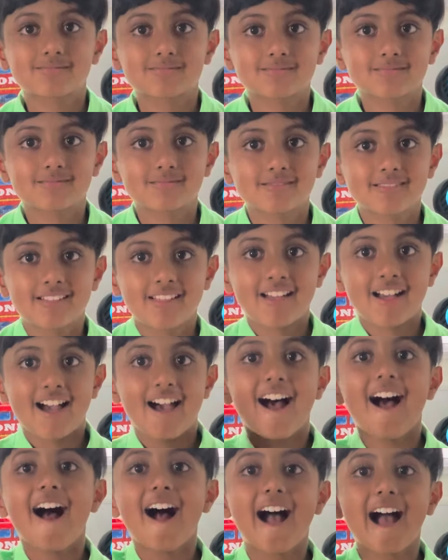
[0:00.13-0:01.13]

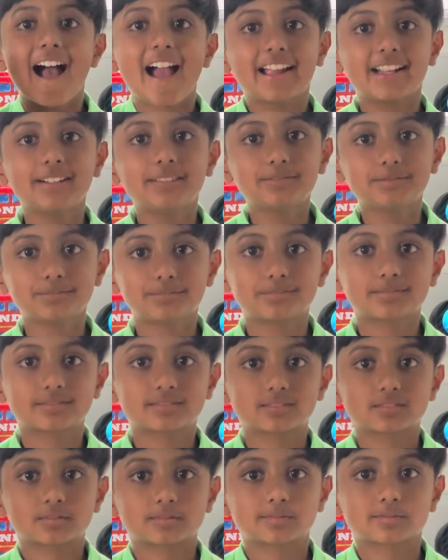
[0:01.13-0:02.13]
Hi. What
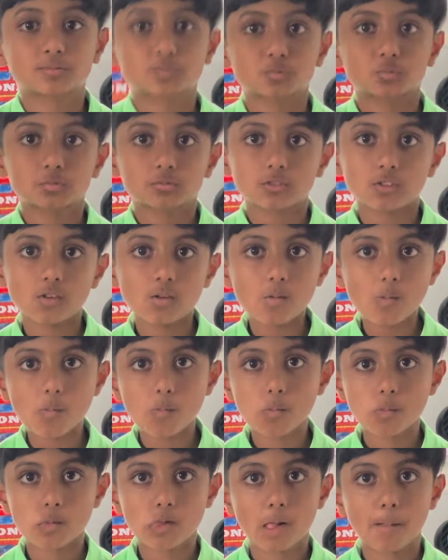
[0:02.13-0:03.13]
summer camp did you have
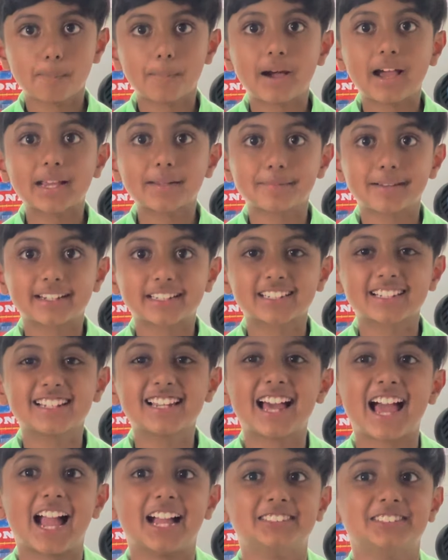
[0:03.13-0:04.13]
today? Biomedical
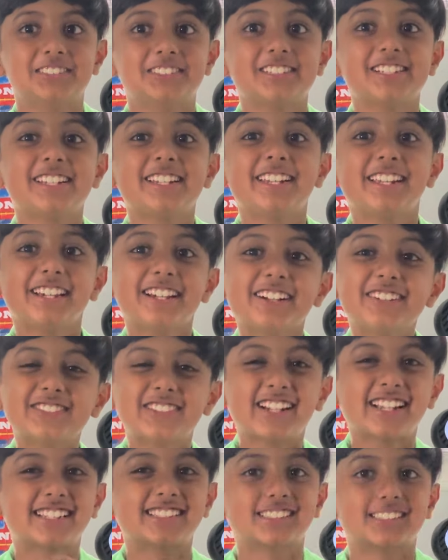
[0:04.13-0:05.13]

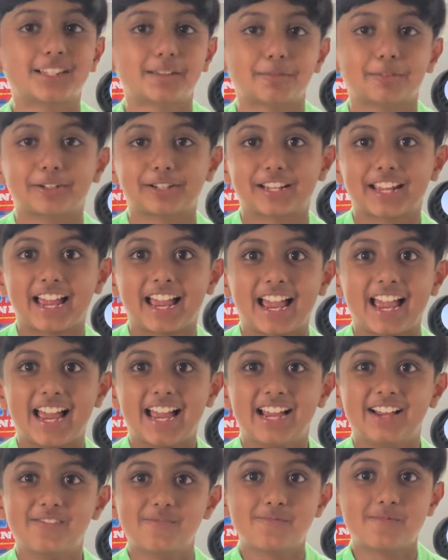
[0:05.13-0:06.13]
engineering summer camp.
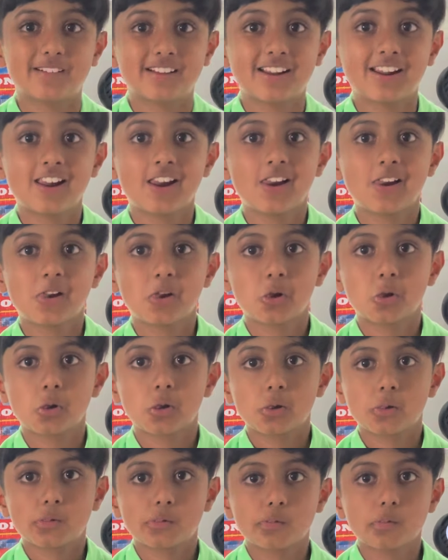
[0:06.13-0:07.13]
That's cool. What
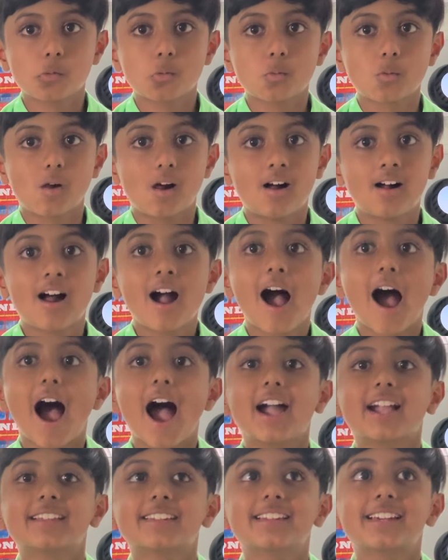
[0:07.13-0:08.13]
did you learn?
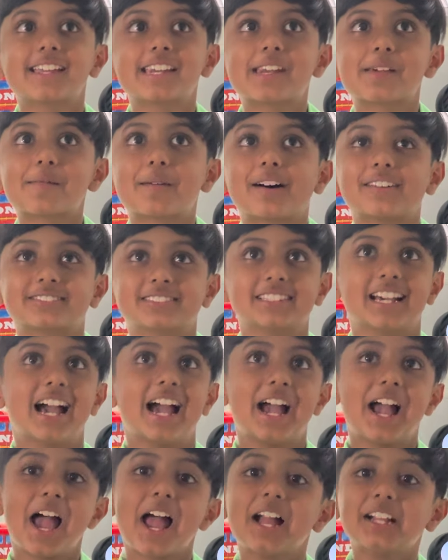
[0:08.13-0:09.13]
I learned about the
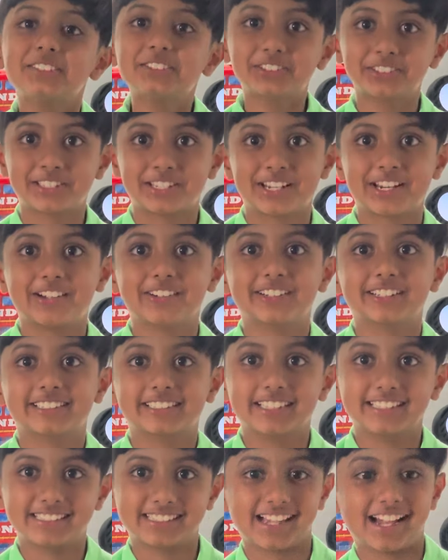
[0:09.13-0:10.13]
engineering
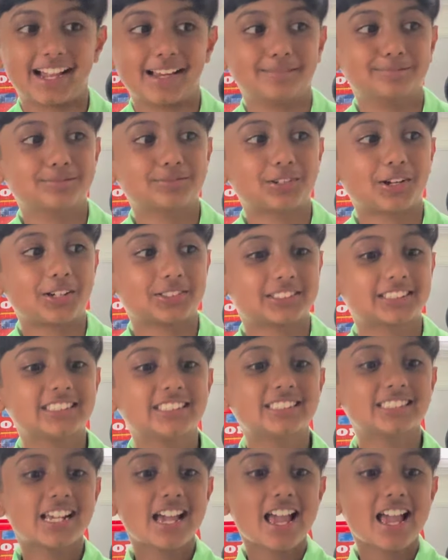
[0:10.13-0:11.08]
design process